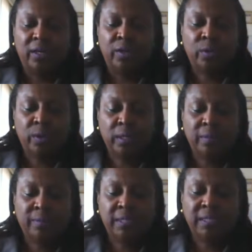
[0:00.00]

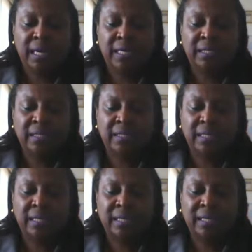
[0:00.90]
Eucalyptus has
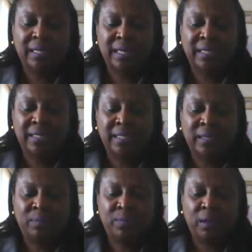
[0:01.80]
a
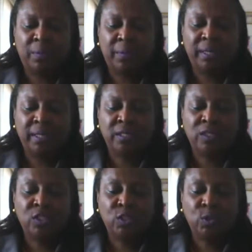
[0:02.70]
cleansing property. It
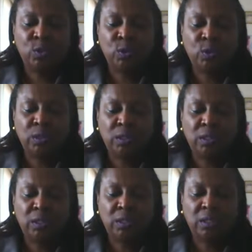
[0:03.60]
soothes
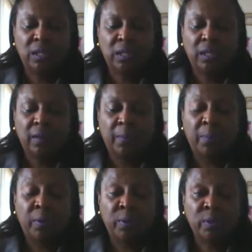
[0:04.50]

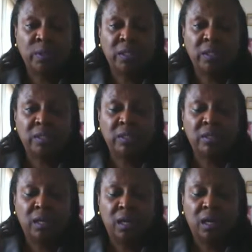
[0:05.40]
burns,
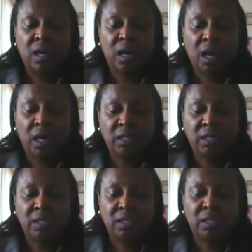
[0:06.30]
cuts,
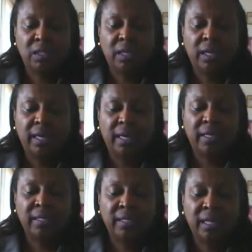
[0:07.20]

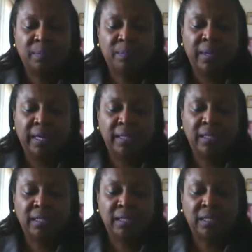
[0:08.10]
insect
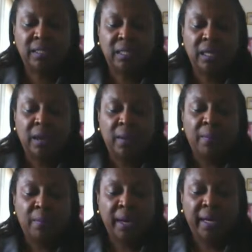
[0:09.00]
bites,
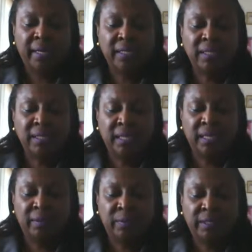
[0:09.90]
minor skin
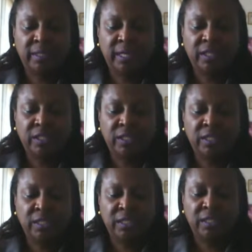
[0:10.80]

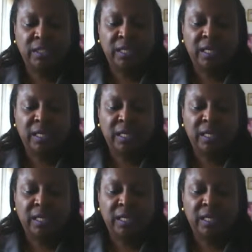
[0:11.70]
irritations.